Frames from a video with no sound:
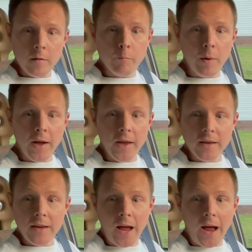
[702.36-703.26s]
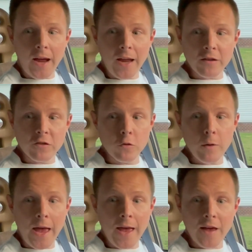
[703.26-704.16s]
but I do
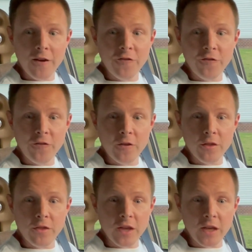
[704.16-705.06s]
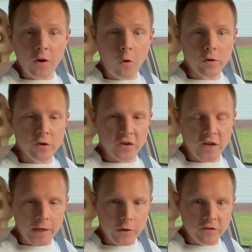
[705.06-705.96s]
have the orangey
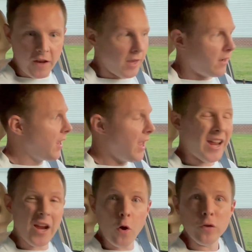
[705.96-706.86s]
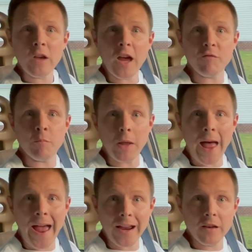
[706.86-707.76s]
colored tan, and I also have
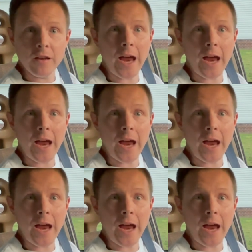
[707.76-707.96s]
black.